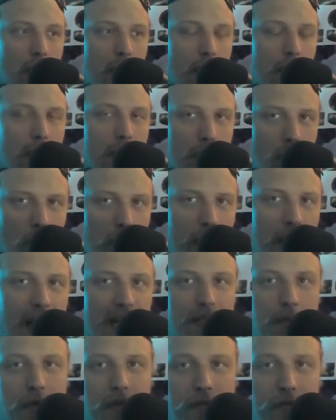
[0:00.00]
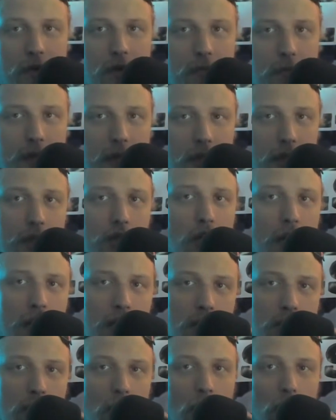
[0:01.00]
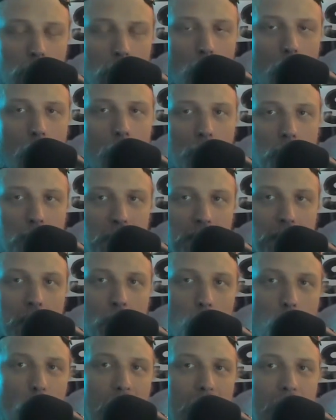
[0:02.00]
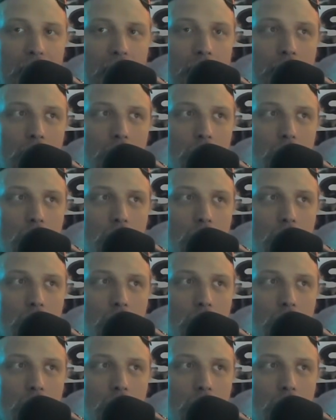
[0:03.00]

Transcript: is going to have to be fundamentally changed, along with the way